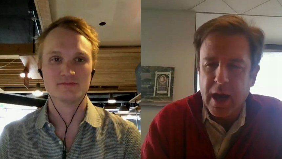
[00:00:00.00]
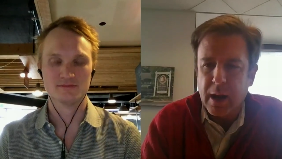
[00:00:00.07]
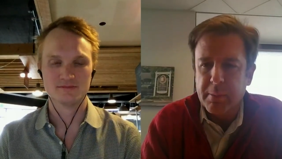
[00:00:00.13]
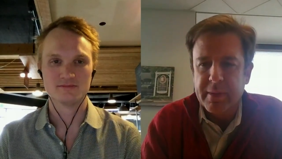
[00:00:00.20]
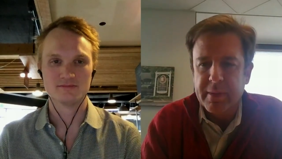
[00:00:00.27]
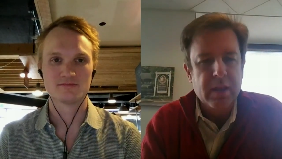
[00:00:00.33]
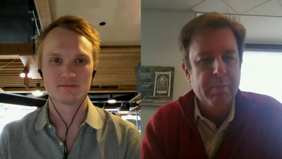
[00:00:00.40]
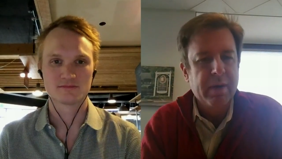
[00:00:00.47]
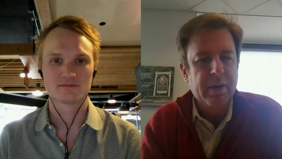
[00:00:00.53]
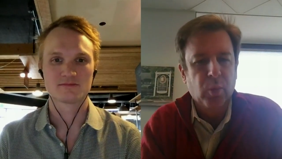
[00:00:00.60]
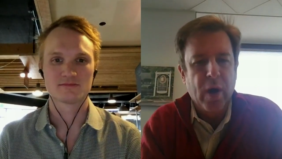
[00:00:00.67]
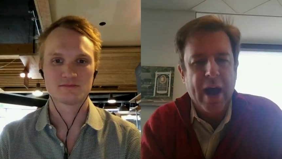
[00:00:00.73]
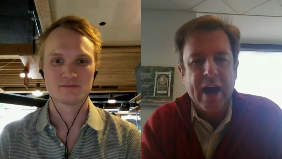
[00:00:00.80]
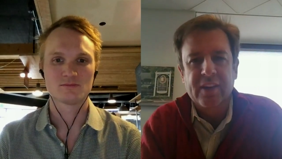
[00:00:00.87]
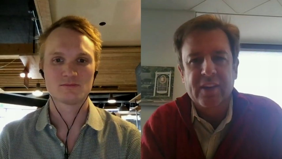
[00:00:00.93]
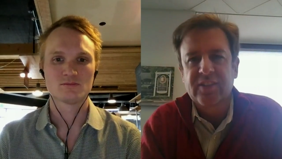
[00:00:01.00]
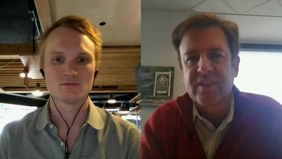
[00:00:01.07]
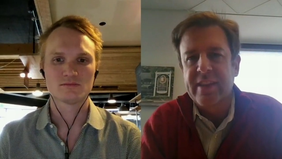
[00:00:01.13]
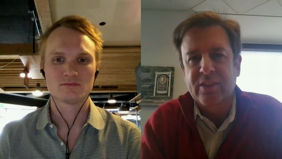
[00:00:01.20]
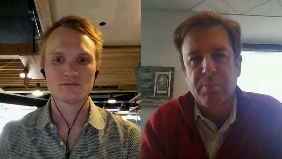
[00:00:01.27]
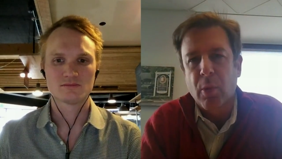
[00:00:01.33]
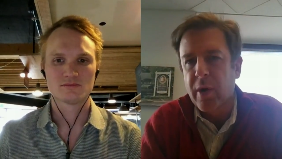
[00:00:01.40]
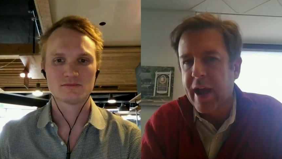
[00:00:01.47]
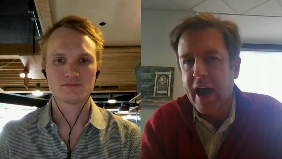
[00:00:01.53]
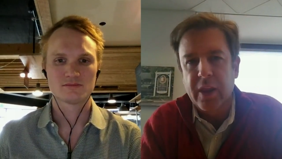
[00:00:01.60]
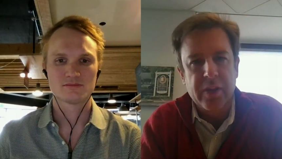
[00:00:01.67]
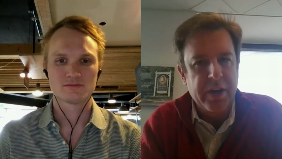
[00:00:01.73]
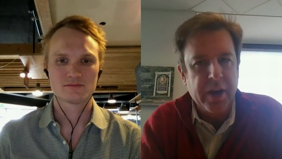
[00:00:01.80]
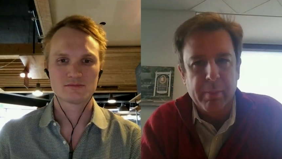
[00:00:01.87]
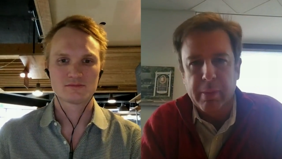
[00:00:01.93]
Speaker 1: in the Midwest, and that's borne
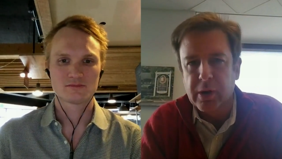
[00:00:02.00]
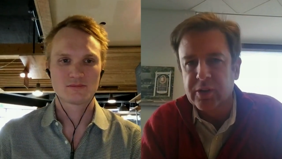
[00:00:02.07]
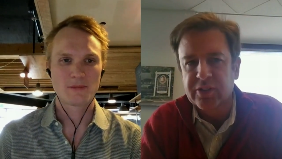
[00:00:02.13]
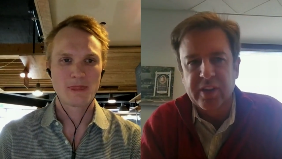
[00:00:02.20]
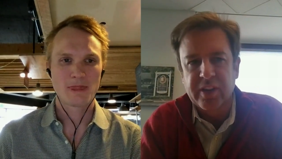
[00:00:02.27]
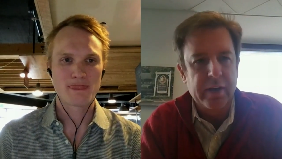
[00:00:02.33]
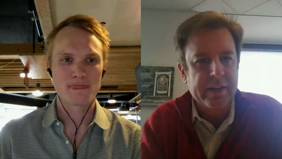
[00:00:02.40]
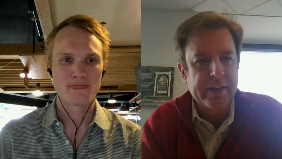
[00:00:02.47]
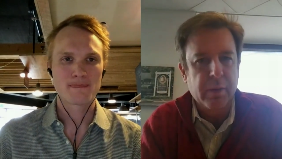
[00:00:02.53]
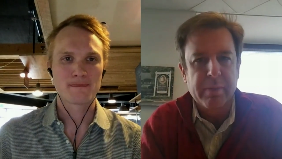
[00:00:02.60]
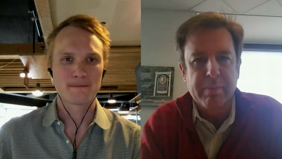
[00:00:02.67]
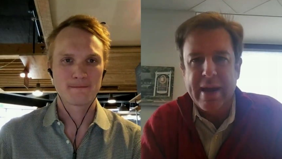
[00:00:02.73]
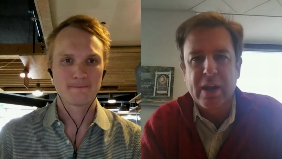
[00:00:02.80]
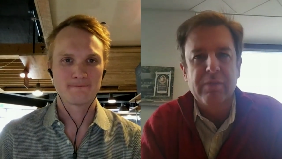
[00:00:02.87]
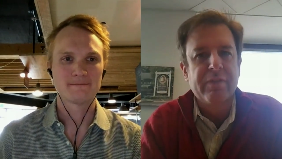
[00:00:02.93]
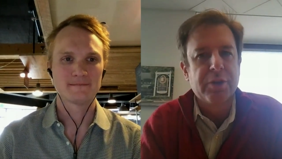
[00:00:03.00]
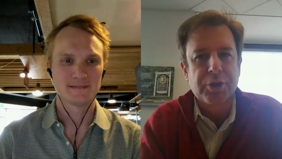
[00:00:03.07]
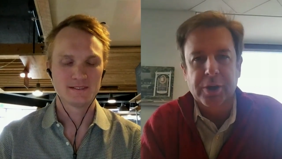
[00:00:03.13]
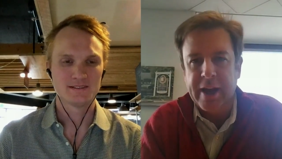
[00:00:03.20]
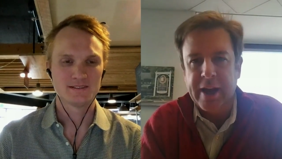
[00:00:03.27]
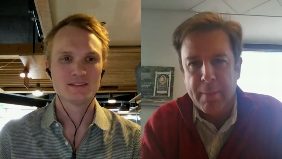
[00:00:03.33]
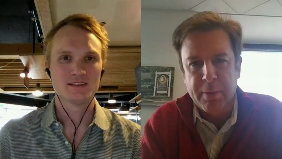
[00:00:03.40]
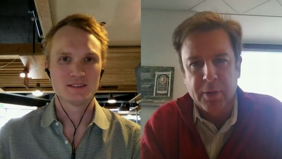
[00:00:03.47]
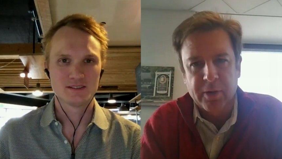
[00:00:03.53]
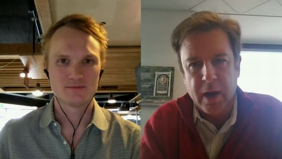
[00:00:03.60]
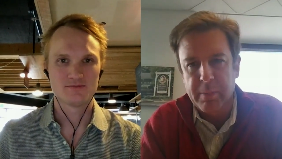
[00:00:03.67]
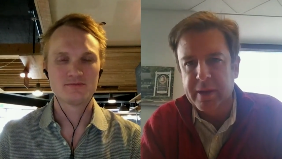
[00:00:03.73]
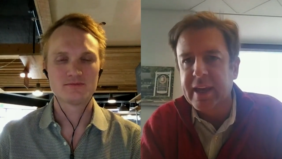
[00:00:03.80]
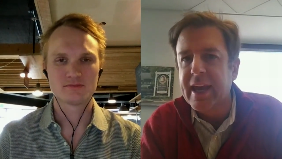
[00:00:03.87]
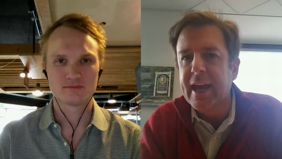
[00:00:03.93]
out in the numbers. And the amount of venture capital
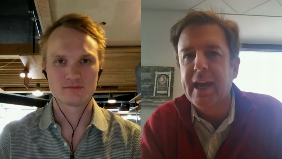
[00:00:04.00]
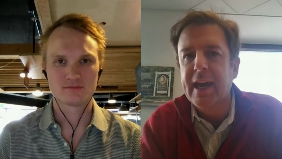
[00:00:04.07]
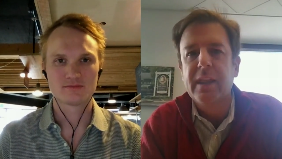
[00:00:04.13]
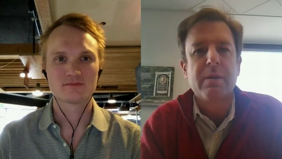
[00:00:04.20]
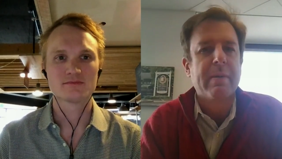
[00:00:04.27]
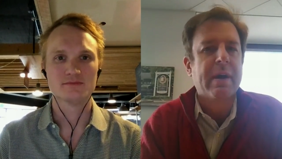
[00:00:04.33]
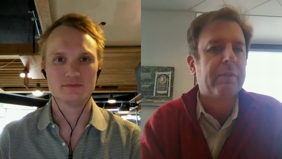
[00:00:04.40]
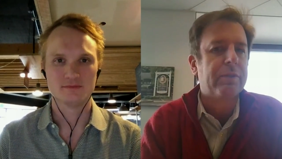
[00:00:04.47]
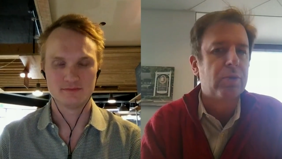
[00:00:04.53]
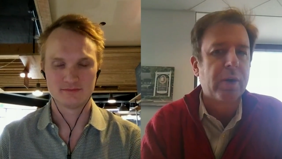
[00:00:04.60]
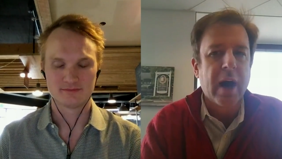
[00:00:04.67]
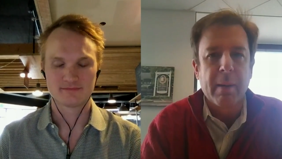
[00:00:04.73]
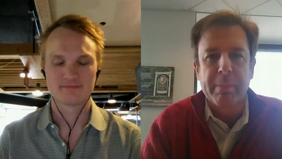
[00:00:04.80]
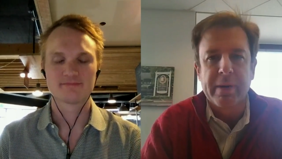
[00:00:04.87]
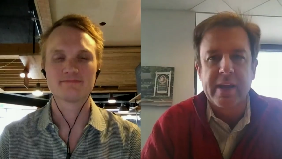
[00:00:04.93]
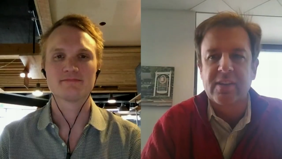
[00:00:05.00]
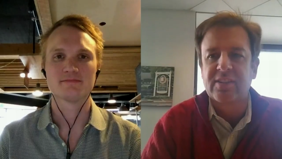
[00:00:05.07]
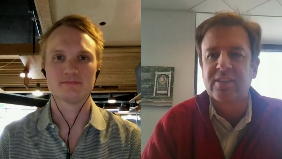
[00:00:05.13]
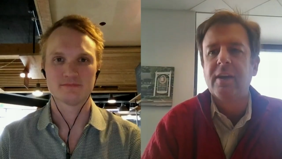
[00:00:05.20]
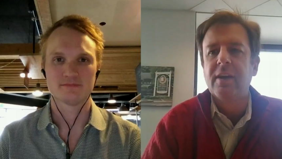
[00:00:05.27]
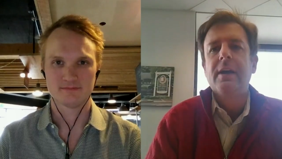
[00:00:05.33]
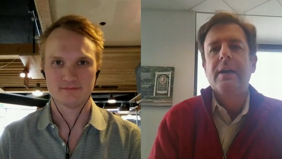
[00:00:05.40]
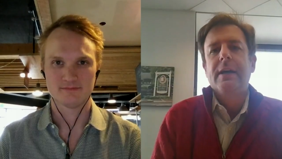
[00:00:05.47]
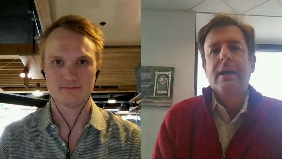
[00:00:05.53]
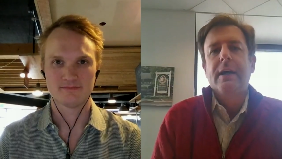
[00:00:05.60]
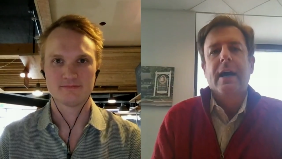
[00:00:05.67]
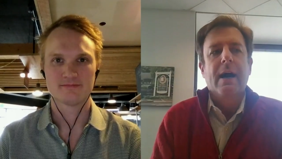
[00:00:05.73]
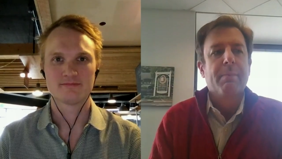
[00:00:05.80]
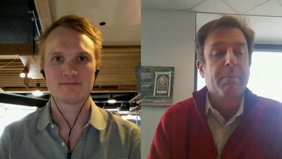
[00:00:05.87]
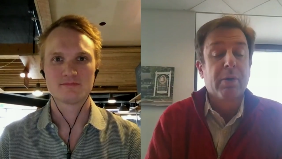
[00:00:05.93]
coming in, the amount of new companies,
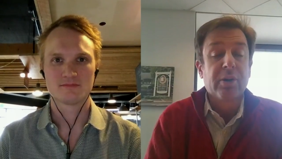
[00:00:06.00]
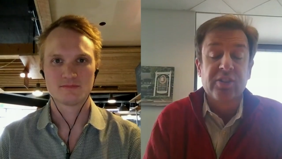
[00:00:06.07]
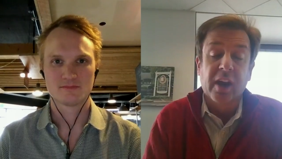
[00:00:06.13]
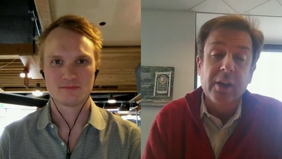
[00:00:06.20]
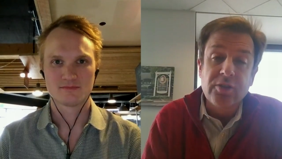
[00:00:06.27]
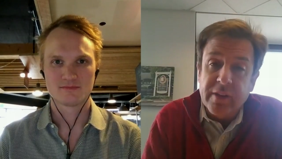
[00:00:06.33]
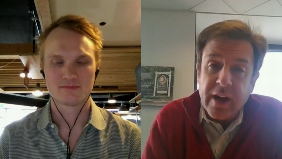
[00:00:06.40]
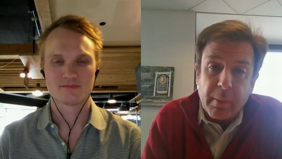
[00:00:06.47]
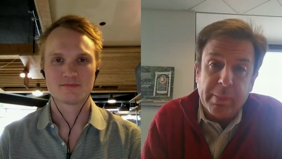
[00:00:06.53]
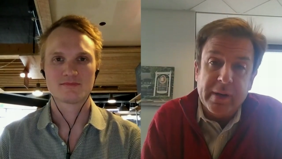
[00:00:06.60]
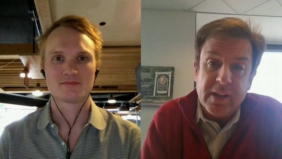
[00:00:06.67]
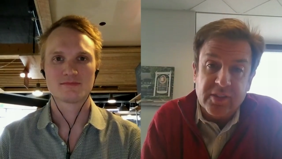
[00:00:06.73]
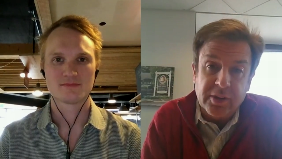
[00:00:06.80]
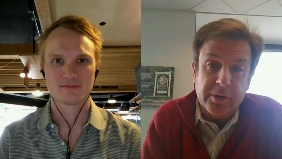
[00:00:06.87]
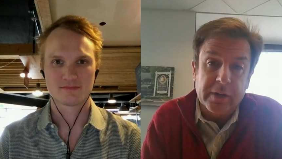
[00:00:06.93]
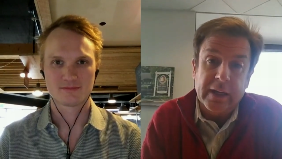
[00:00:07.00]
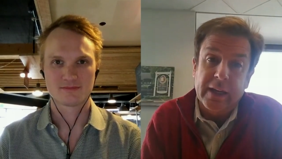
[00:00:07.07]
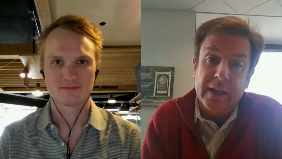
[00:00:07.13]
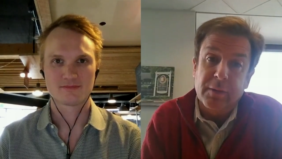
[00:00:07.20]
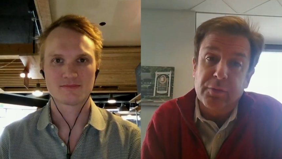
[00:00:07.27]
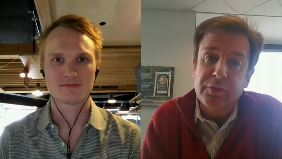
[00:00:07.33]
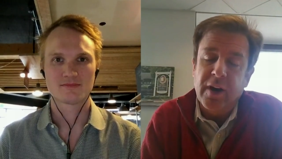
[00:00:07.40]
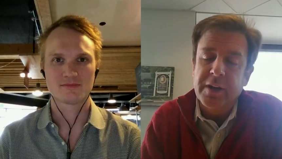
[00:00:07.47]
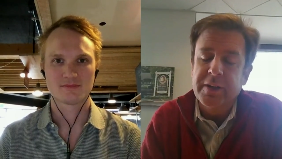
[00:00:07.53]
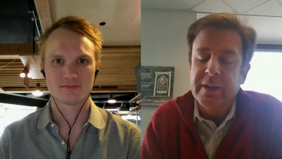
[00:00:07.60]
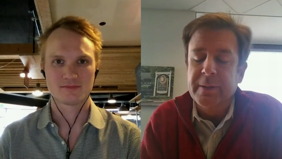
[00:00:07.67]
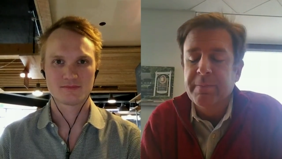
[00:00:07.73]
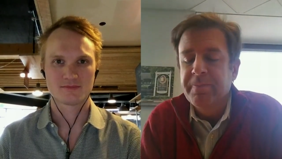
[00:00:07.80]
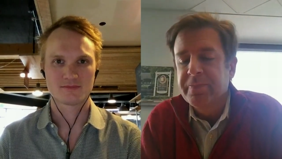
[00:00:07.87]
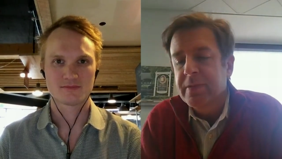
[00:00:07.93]
percentage of companies that are getting
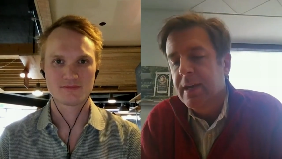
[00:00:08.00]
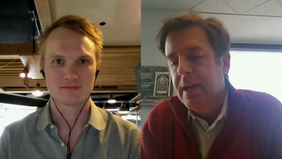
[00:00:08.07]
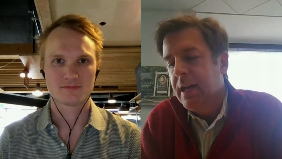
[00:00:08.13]
funded.